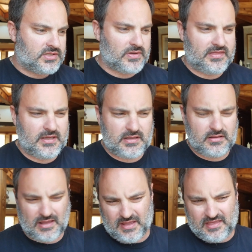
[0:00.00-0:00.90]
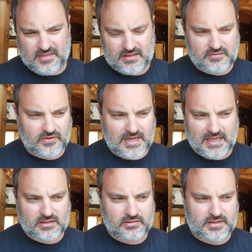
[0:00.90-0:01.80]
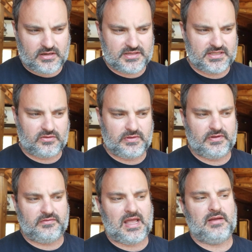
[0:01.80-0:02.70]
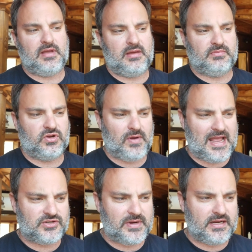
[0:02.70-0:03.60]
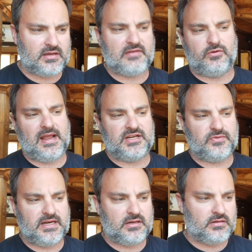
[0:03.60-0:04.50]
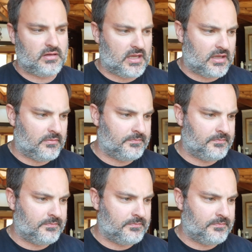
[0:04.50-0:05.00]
So I think the vernacular there is the equivalent of I'm graduating. I've graduated